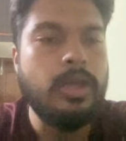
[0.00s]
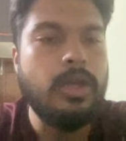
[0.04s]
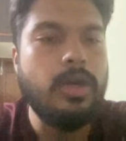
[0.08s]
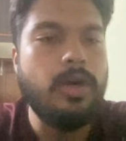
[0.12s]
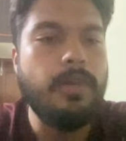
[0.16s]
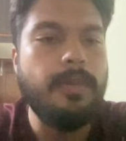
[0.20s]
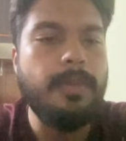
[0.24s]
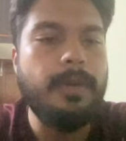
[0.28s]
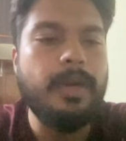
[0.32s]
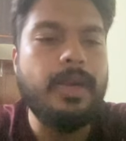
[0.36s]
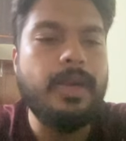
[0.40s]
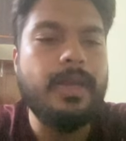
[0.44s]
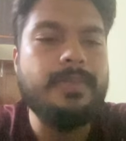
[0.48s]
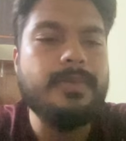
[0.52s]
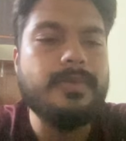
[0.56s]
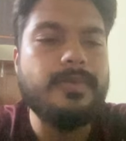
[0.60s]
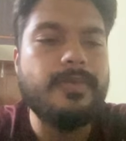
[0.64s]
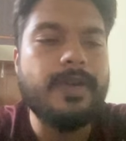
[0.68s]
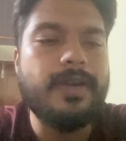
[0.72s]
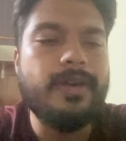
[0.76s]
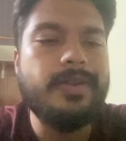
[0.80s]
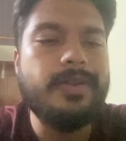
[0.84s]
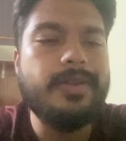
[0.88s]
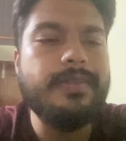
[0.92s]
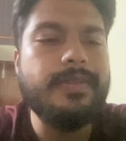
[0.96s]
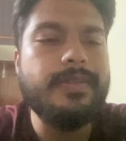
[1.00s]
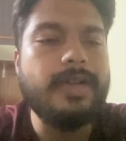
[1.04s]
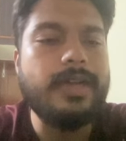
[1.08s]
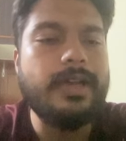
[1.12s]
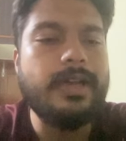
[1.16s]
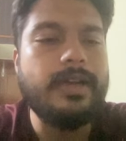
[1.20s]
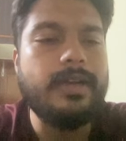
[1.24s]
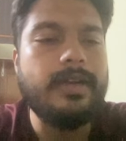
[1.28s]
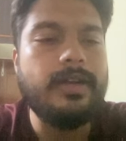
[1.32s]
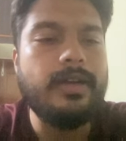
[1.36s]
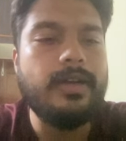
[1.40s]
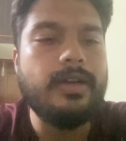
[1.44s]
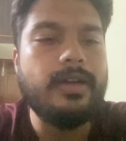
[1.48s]
or perhaps why do you
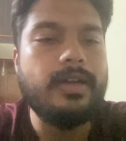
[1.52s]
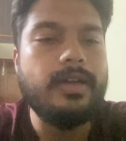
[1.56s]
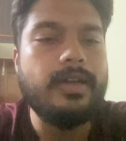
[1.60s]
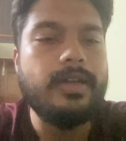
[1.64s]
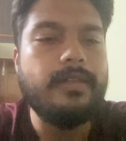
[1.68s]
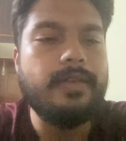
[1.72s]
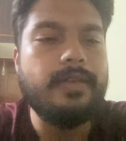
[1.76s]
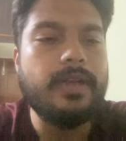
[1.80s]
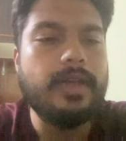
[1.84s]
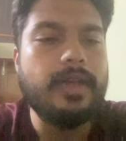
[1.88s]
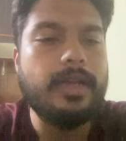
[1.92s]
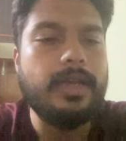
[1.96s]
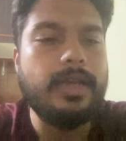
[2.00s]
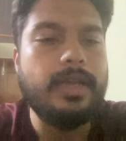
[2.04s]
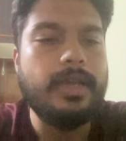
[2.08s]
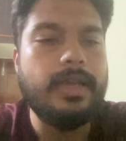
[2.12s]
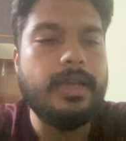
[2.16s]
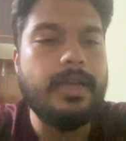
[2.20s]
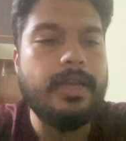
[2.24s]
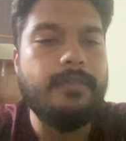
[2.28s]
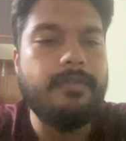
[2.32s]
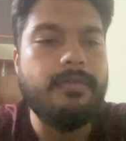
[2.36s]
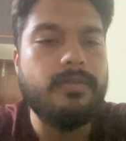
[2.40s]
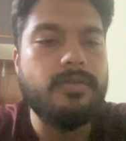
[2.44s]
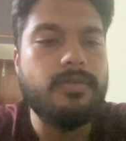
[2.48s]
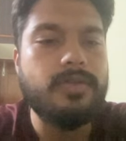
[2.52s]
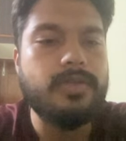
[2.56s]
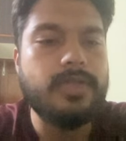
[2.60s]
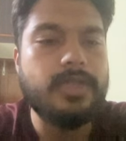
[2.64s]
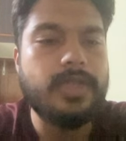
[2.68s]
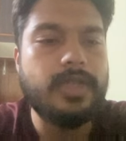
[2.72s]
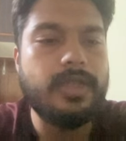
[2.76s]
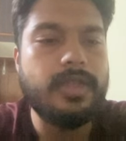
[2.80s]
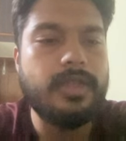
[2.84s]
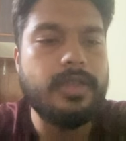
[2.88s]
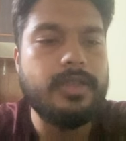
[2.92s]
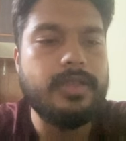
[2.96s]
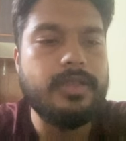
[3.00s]
even I have to
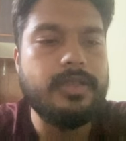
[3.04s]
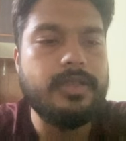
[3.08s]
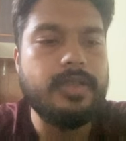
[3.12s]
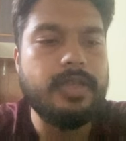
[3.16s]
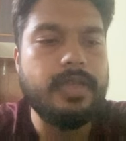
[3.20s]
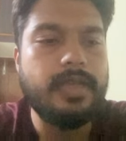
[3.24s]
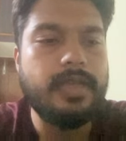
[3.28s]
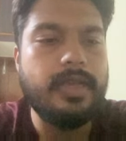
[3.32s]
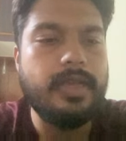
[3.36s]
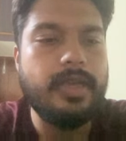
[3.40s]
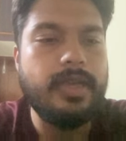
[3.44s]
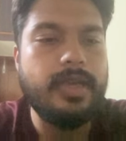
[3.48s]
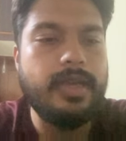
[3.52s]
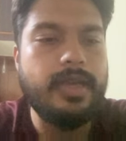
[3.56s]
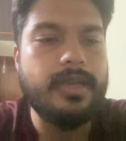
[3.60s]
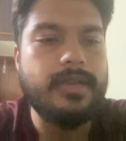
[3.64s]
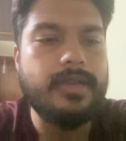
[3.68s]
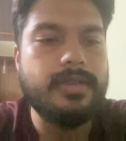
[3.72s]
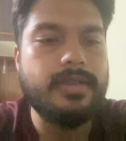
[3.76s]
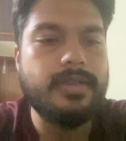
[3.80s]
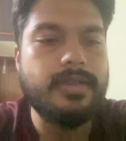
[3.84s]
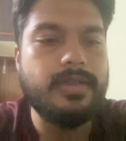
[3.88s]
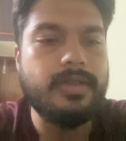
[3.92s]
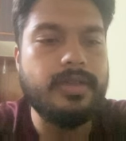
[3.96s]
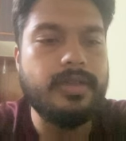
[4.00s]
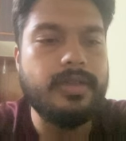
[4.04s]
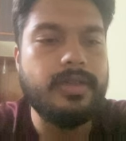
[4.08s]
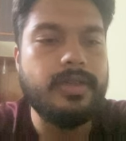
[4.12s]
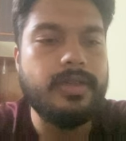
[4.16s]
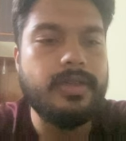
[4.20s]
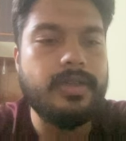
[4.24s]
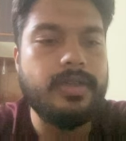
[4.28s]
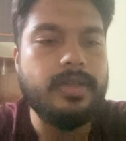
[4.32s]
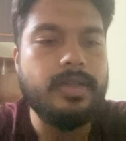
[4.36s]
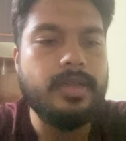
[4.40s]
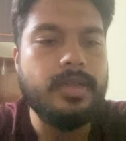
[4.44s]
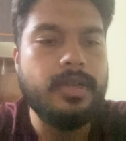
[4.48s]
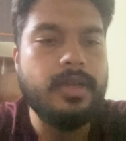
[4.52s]
set this thing as a
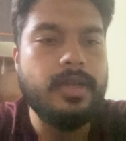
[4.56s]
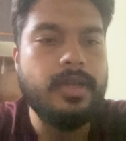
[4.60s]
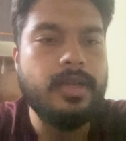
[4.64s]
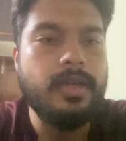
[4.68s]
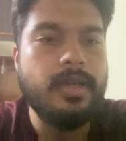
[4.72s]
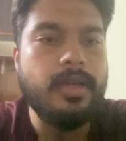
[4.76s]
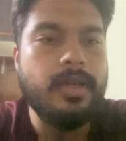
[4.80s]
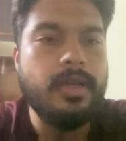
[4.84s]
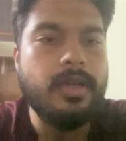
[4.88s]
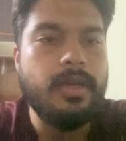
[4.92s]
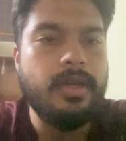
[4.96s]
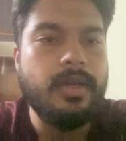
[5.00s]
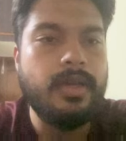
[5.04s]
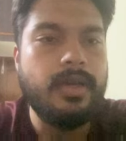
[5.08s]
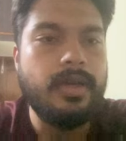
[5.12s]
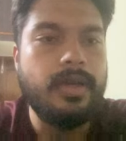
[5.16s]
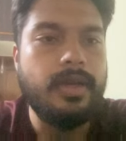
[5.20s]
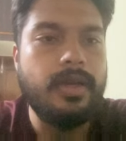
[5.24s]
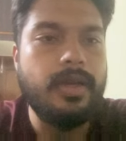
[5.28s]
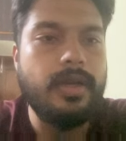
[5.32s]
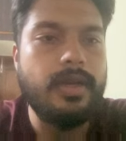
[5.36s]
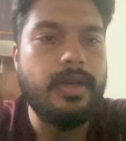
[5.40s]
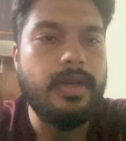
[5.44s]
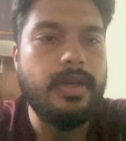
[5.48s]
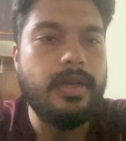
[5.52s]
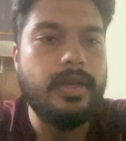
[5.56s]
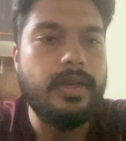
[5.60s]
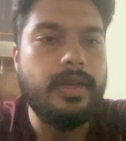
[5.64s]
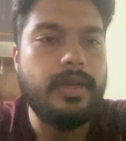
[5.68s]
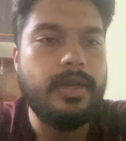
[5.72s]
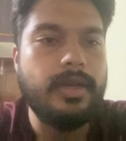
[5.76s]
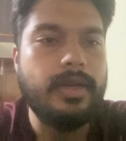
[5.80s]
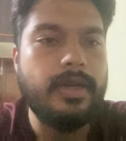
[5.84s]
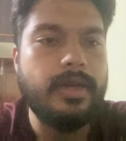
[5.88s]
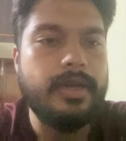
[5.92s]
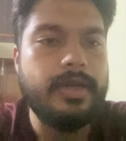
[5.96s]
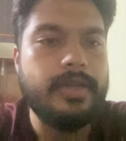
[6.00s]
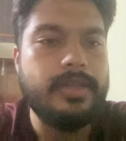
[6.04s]
null?
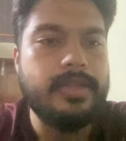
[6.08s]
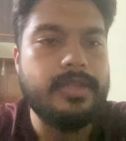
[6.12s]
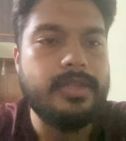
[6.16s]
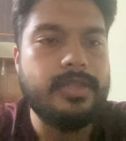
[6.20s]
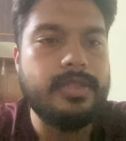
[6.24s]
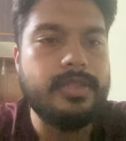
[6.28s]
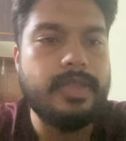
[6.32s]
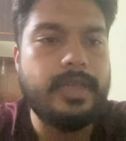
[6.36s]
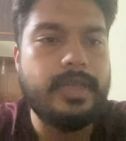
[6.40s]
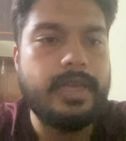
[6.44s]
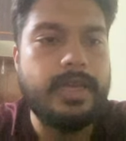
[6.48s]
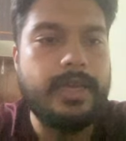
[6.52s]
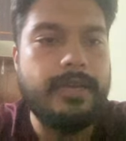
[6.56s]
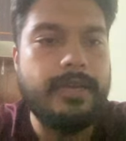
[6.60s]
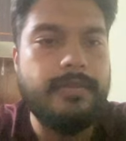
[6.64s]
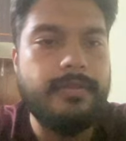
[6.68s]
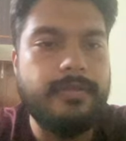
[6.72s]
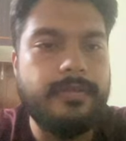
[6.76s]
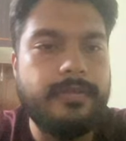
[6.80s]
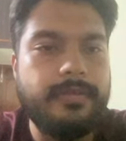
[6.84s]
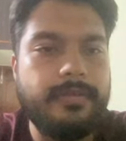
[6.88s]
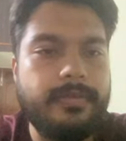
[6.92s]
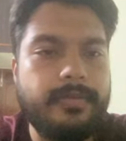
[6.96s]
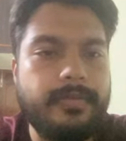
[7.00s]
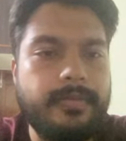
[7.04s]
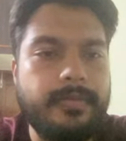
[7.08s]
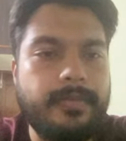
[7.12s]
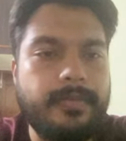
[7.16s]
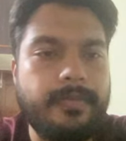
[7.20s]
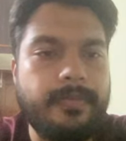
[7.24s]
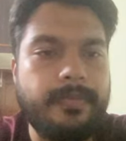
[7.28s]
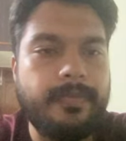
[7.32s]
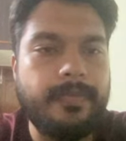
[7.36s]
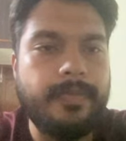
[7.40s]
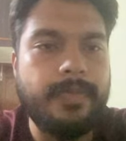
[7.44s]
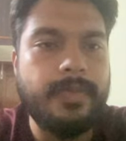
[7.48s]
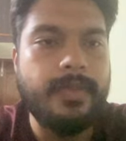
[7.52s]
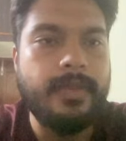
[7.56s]
Can't I just have
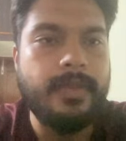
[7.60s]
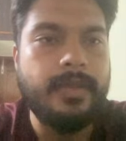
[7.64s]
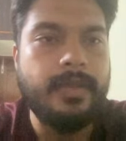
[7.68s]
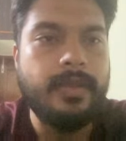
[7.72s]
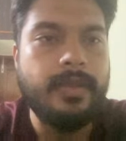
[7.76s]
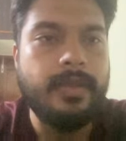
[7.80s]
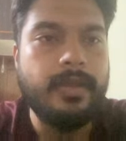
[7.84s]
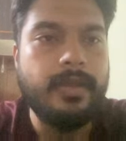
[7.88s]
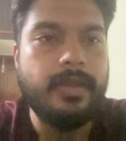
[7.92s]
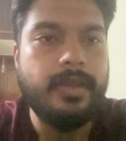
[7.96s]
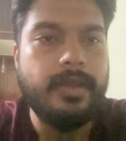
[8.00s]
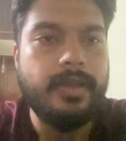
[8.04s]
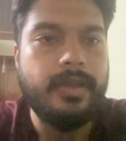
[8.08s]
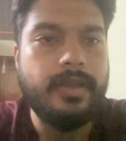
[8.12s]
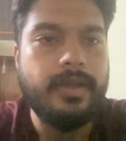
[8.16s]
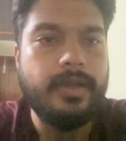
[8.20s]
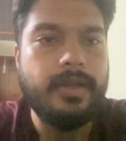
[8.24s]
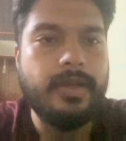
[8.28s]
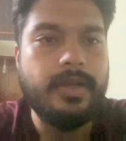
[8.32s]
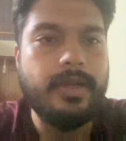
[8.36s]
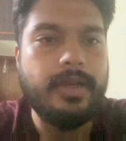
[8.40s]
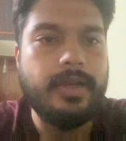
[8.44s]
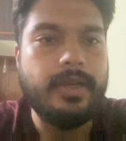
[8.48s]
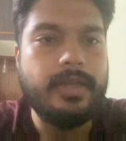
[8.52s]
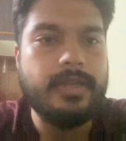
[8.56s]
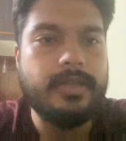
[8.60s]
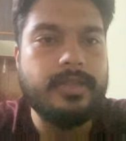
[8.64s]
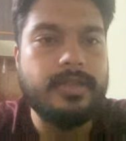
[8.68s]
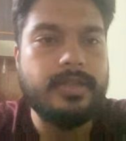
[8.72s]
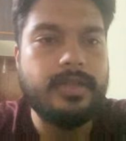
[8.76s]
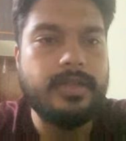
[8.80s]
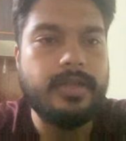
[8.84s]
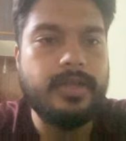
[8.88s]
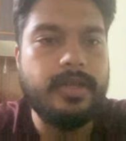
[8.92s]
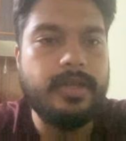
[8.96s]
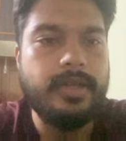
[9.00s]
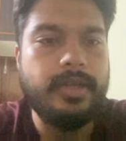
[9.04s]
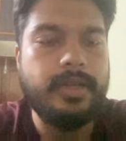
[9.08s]
it as an